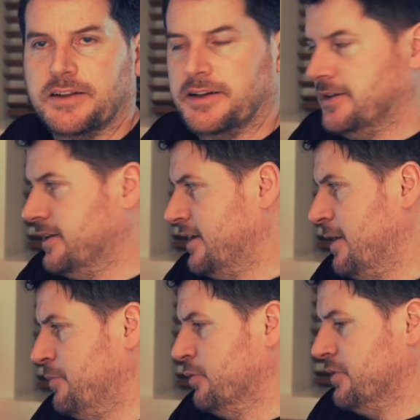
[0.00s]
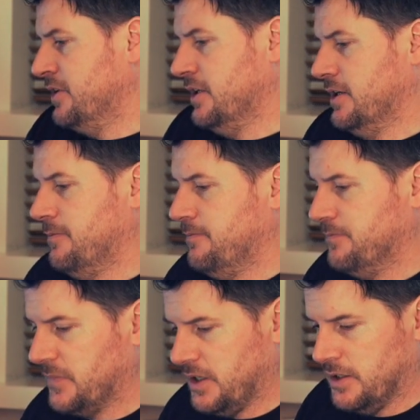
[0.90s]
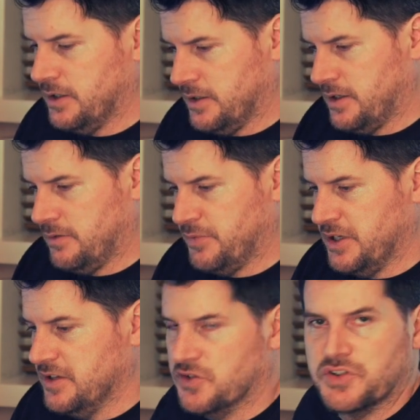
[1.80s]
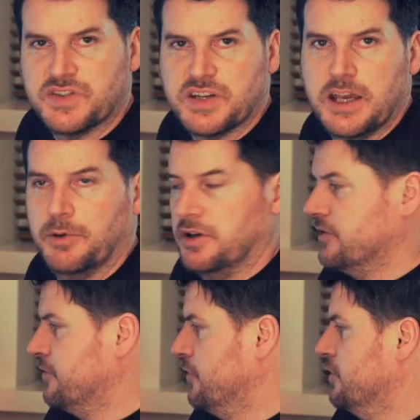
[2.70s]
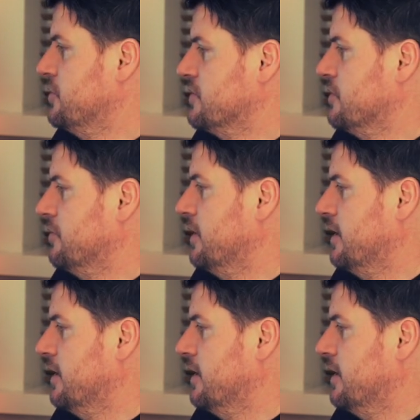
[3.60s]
It'll help you with the, it'll be easier to stabilize the footage and stuff like